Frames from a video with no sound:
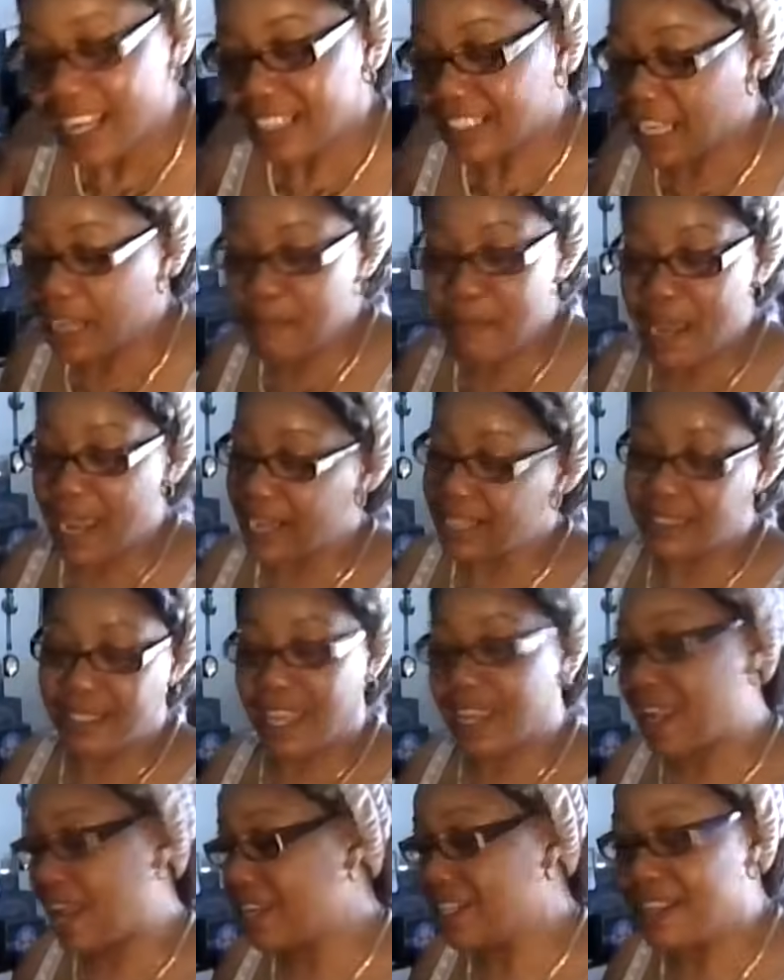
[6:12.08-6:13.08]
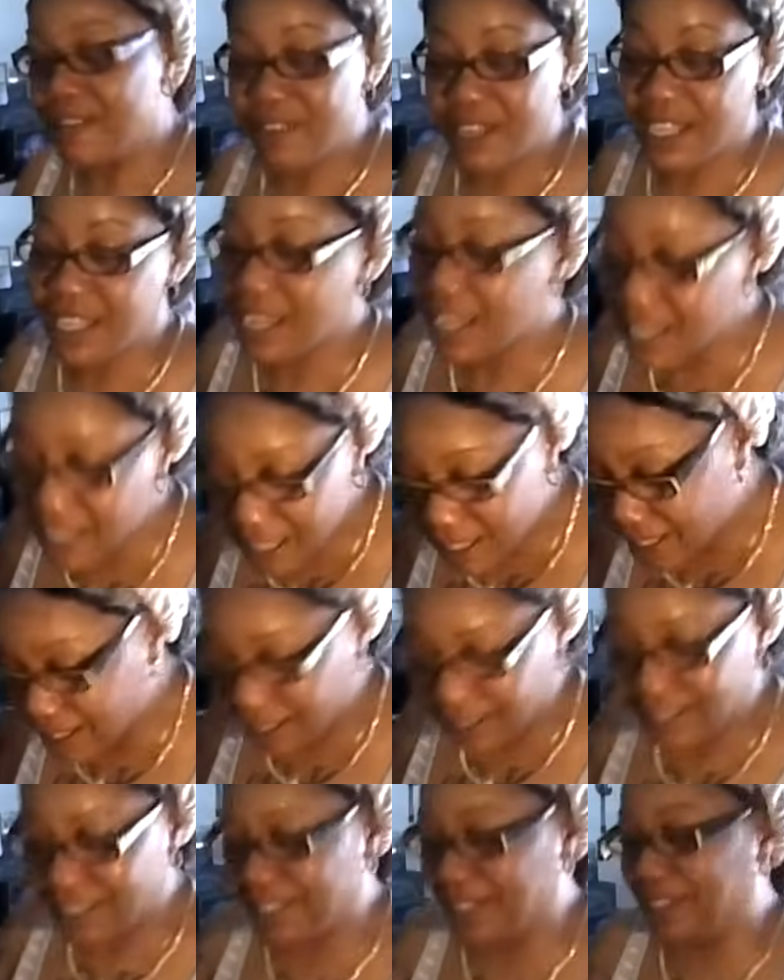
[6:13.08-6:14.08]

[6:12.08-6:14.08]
They mad because they can't even get in the club.